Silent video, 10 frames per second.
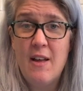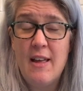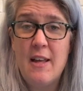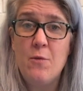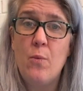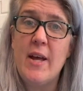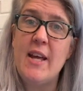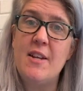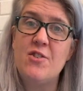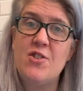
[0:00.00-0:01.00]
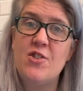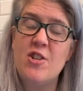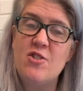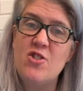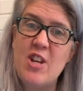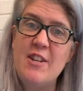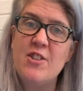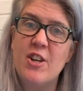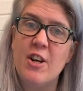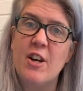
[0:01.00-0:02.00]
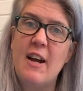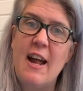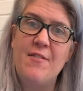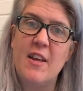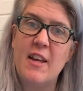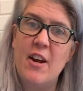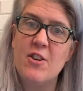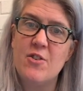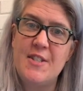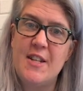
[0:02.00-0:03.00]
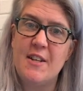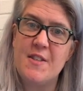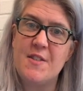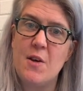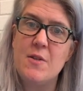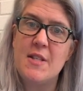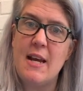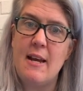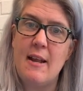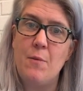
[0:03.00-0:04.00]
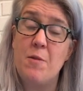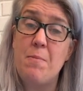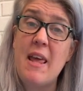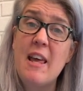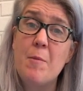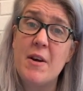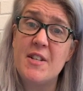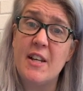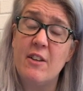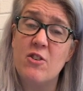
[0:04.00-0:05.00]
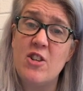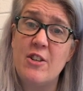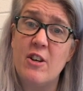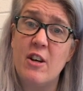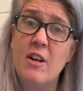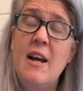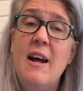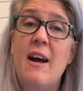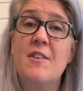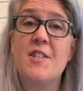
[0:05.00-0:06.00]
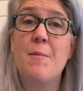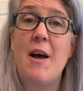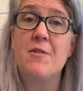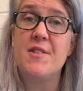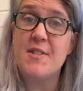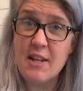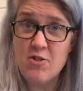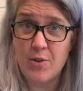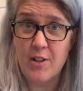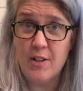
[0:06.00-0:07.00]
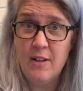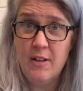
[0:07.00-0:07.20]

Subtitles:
in which gender and the characteristics associated with being a particular gender are somehow central,